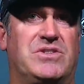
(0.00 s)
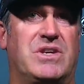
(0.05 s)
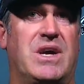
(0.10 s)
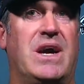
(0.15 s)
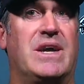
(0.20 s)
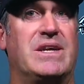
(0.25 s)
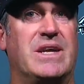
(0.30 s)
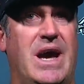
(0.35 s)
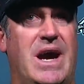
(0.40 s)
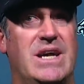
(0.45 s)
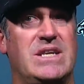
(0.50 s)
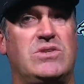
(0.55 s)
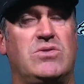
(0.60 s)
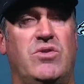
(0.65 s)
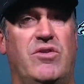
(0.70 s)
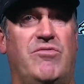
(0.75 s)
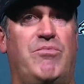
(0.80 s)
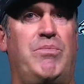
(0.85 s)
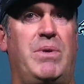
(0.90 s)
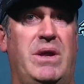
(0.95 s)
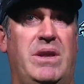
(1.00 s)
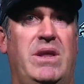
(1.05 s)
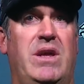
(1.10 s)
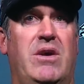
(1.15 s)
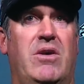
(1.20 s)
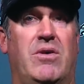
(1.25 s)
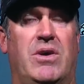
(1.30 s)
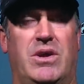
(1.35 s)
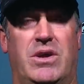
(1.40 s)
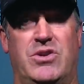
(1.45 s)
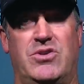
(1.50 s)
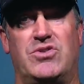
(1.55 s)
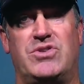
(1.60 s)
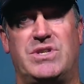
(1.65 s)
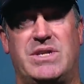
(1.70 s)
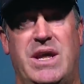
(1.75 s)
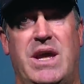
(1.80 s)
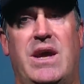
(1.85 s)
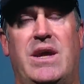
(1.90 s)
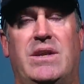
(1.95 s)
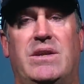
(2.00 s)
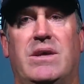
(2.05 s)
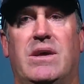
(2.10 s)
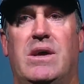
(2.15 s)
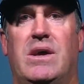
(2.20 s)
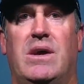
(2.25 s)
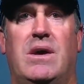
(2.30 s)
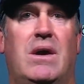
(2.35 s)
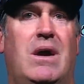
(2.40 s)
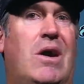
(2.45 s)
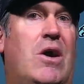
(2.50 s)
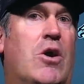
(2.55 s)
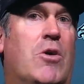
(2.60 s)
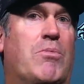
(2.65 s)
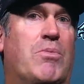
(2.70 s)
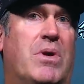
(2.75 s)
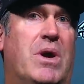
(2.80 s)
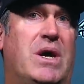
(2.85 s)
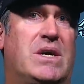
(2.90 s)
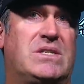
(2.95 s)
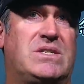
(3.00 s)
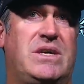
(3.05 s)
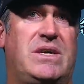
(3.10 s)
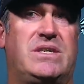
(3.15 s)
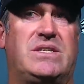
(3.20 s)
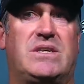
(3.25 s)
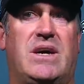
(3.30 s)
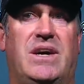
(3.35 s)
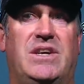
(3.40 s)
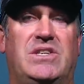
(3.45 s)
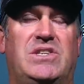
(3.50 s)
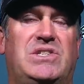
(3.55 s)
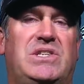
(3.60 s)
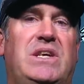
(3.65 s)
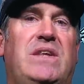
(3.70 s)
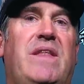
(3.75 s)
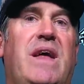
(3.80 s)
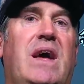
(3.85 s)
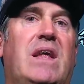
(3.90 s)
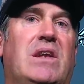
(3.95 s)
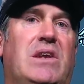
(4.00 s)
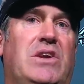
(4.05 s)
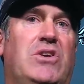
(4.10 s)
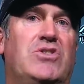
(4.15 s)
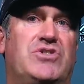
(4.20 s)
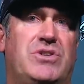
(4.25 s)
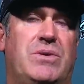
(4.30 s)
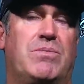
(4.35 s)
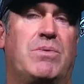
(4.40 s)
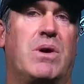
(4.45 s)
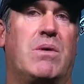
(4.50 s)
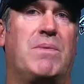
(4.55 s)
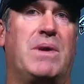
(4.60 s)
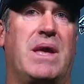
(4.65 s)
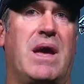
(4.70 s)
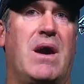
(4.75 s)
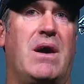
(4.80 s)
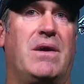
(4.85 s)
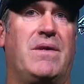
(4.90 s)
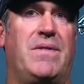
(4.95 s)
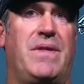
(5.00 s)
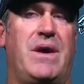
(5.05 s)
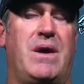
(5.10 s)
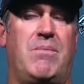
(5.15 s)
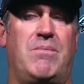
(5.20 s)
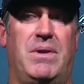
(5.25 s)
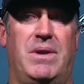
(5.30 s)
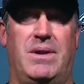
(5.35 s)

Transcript: Scott guys who have been here and understand our process. I see that leadership coming out in them.